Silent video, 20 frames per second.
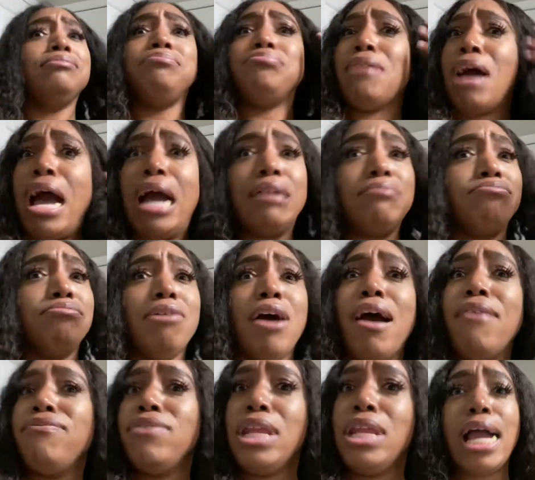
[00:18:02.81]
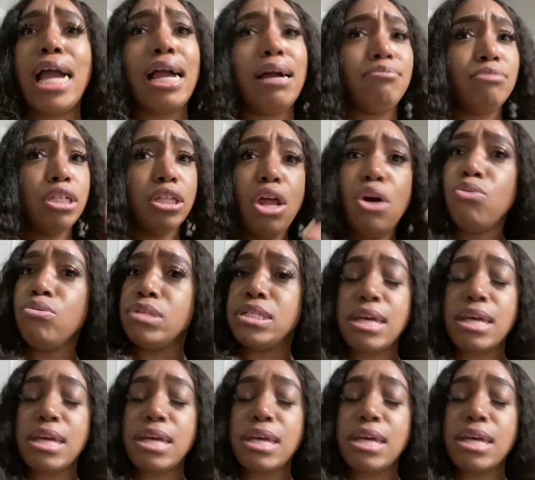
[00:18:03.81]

I, I feel I'm close.